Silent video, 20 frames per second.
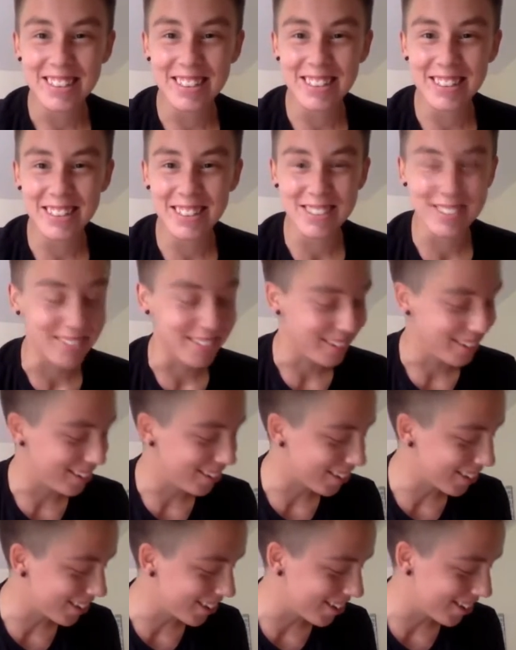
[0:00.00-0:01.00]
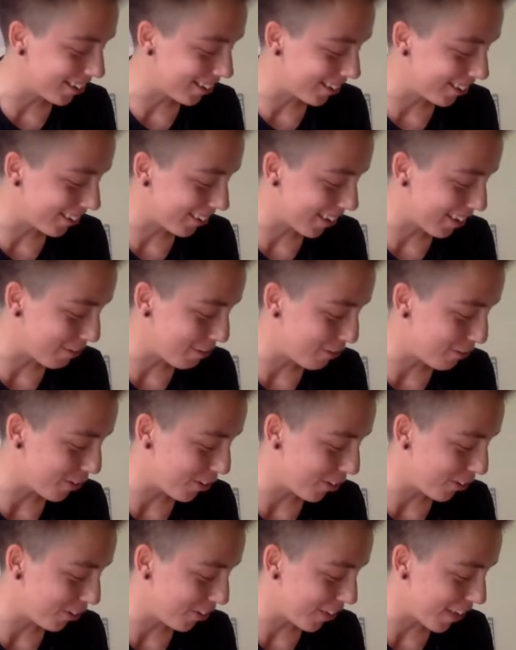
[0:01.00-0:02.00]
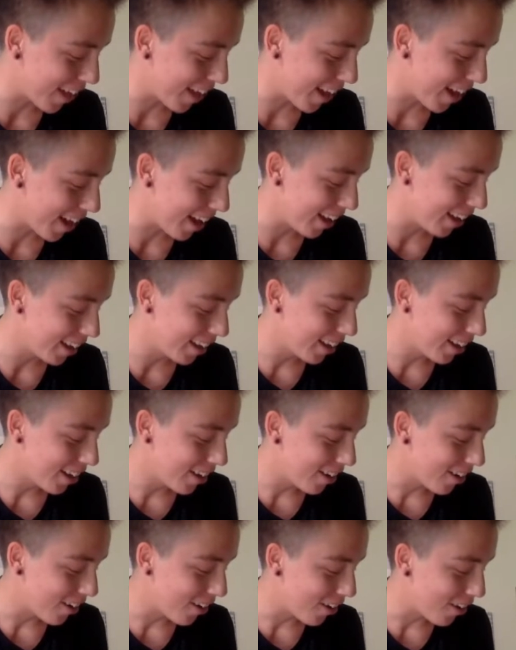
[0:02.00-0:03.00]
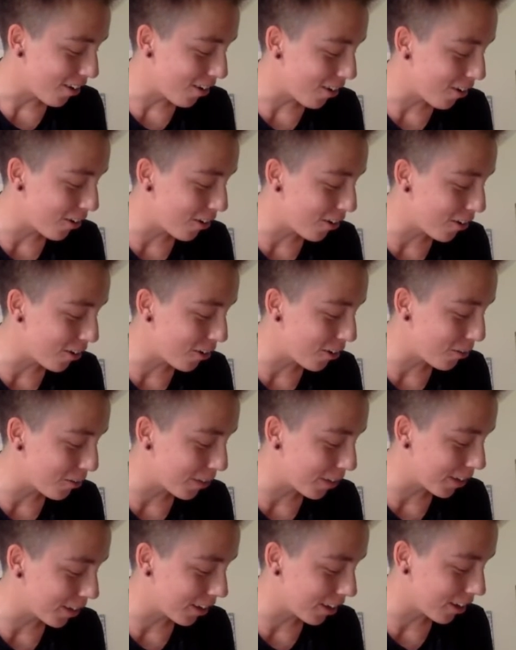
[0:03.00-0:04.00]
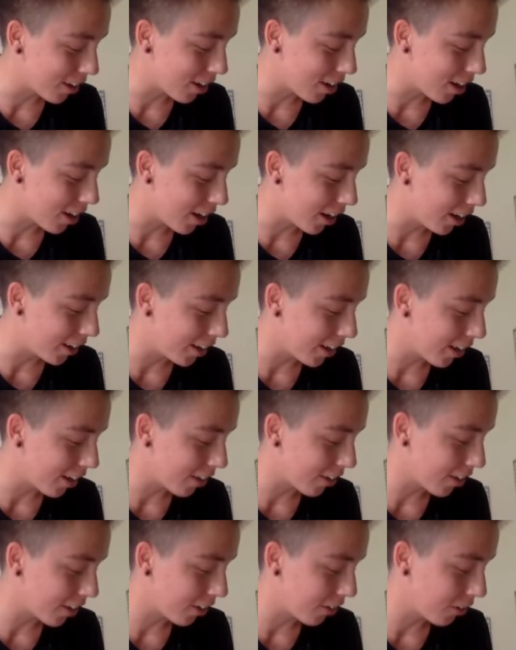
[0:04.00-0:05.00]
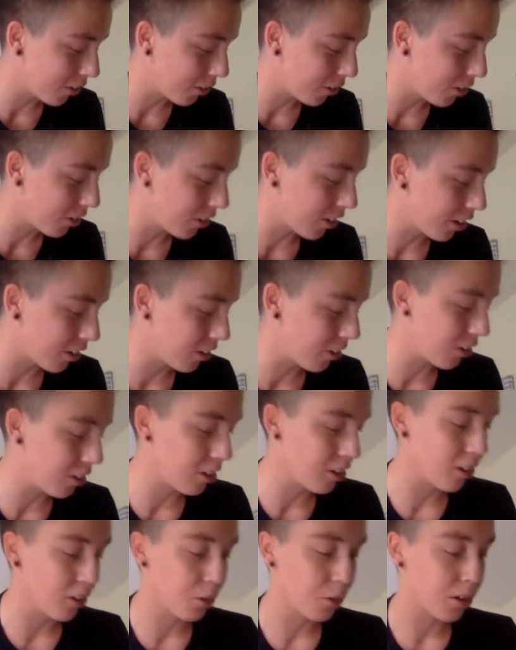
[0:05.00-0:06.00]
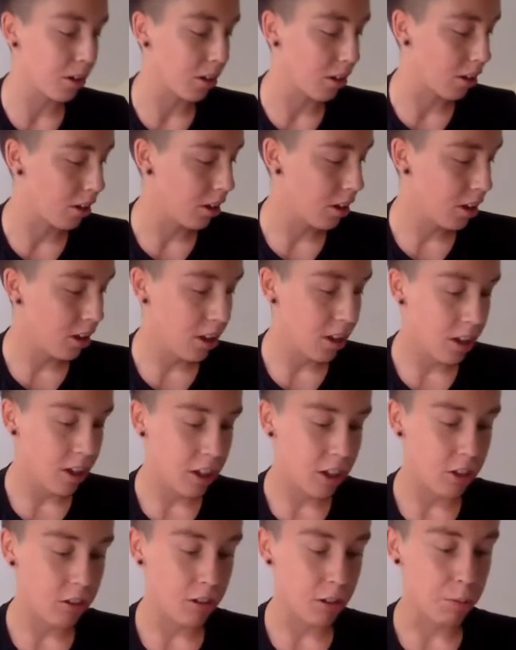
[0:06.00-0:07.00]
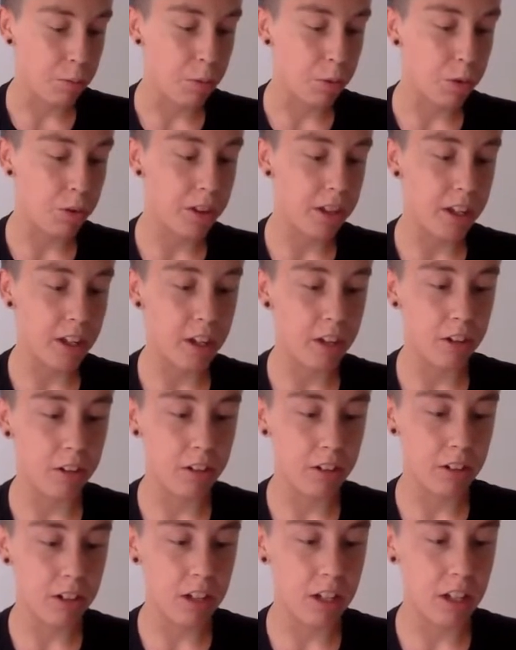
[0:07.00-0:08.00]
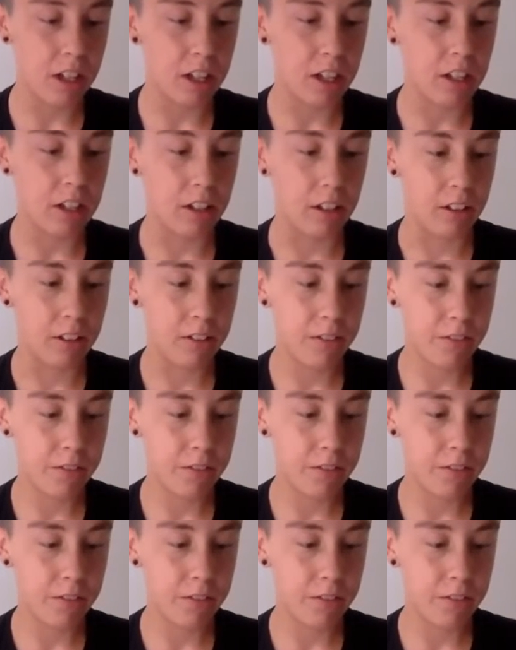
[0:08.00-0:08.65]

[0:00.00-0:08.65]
oh Lord Jesus, I felt that. I think. Oh my done. god! Yeah. Okay, so it's done. So you just wanna you wanna pull that out and